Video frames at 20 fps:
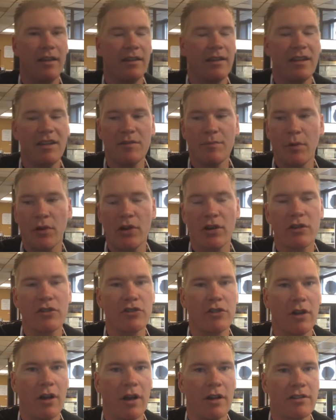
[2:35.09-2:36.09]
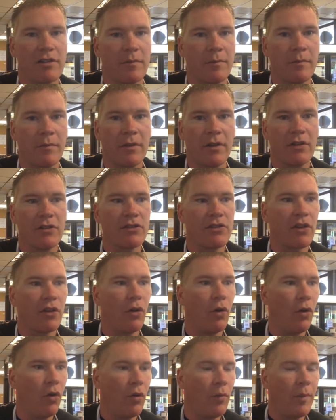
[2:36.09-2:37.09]
These burgers are awesome. There's
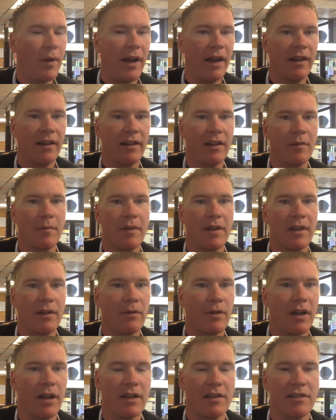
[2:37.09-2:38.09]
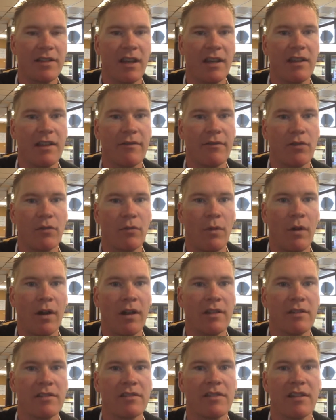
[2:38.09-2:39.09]
a whole pile of them. I think we got 10 different
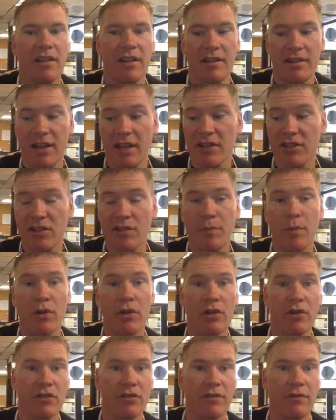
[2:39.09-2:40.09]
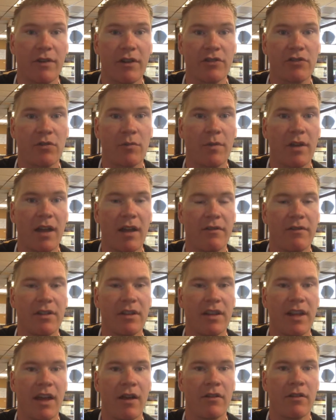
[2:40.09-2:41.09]
ones. Texas burger is the fresh one we have in
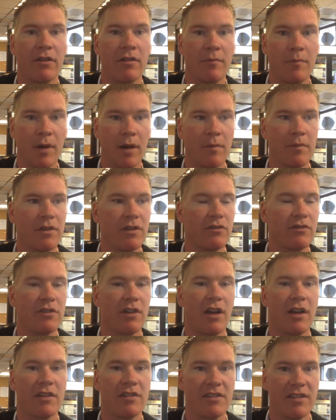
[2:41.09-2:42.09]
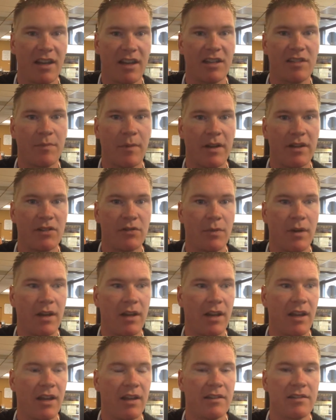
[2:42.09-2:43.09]
the counter. Barbecue sauce, steak spice
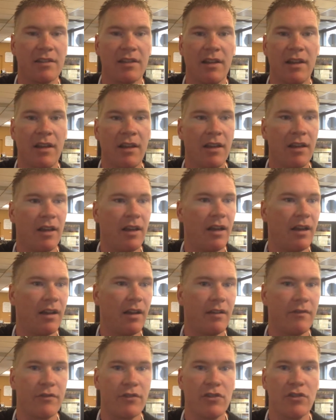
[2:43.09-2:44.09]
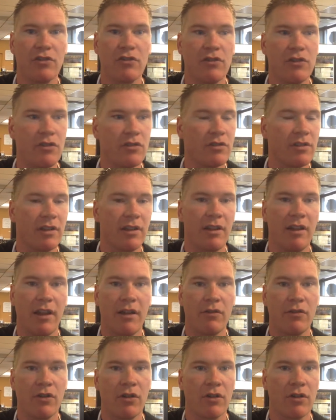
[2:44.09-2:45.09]
right in it. If you're using a little
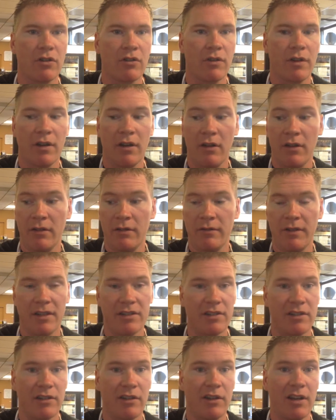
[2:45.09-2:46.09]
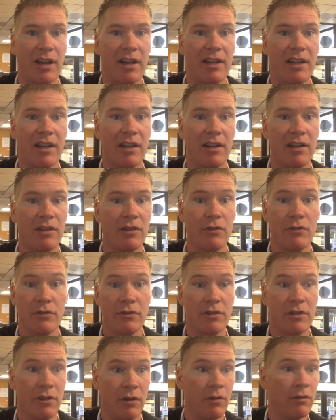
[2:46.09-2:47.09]
outdoor grill, it's a good idea to
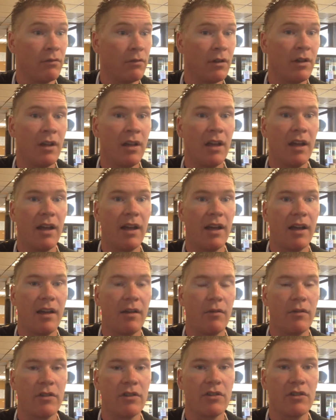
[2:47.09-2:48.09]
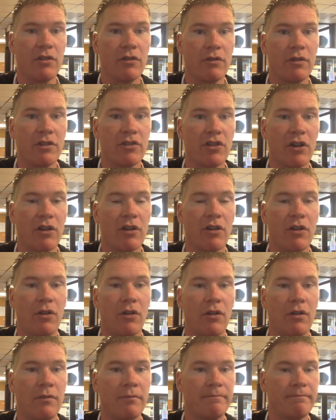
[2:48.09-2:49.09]
use, when you're doing the
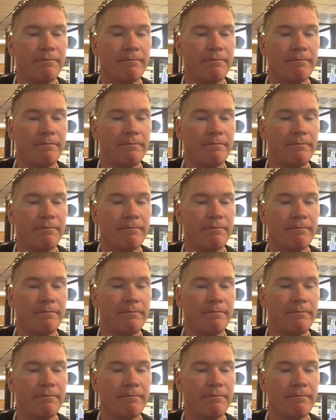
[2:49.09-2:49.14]
charcoal.